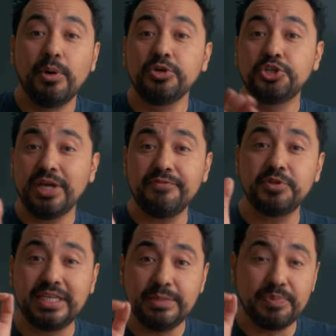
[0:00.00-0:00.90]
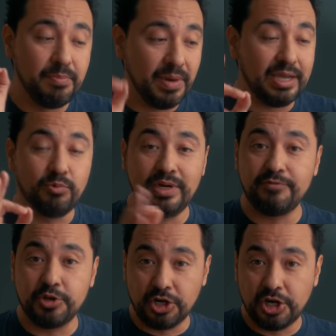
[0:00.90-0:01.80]
But what you have to keep in mind
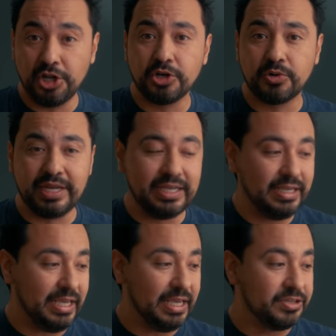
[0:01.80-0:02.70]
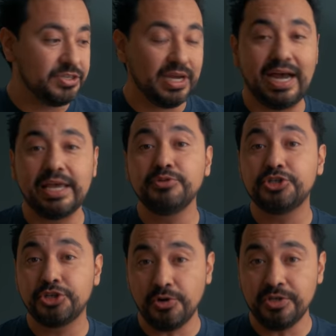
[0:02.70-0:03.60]
whenever you're color grading is I am
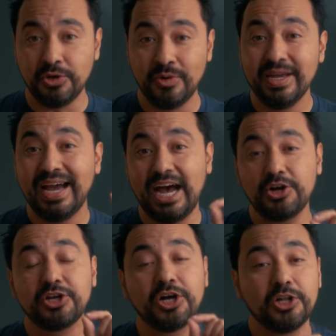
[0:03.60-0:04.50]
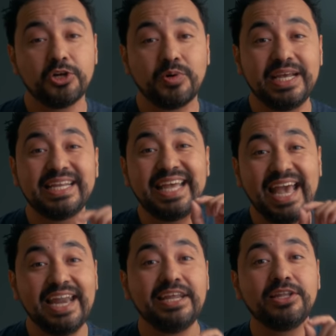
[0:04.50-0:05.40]
showing you how to color grade
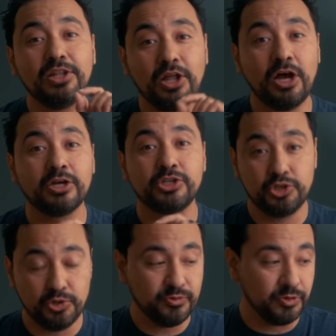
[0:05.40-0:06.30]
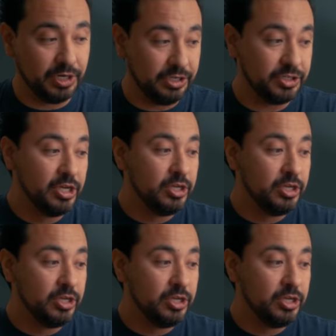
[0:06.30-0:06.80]
Canon Log 2 footage.